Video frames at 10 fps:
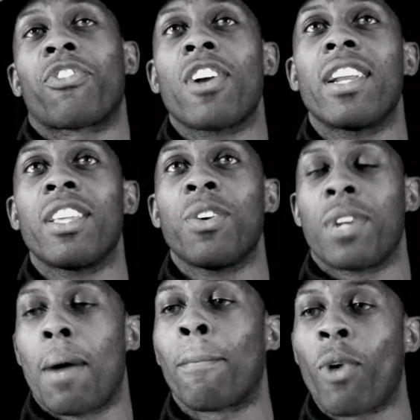front of you
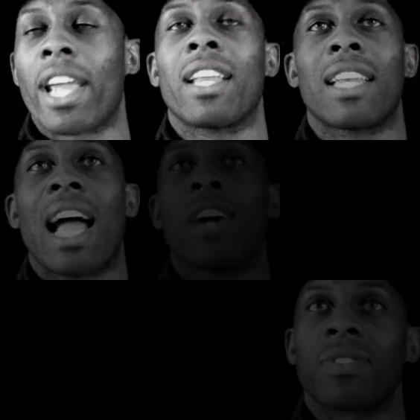and I'm breaking down.
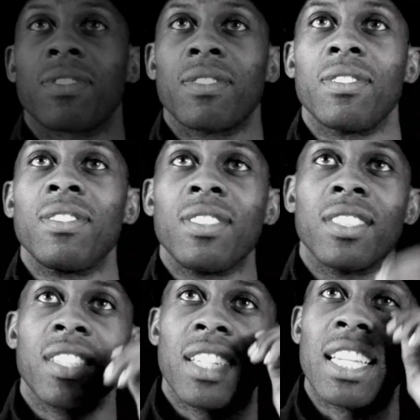But we're going to
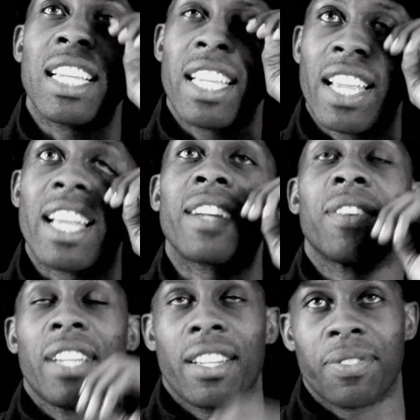go to what
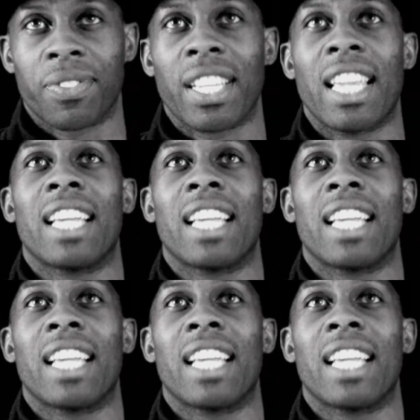you do.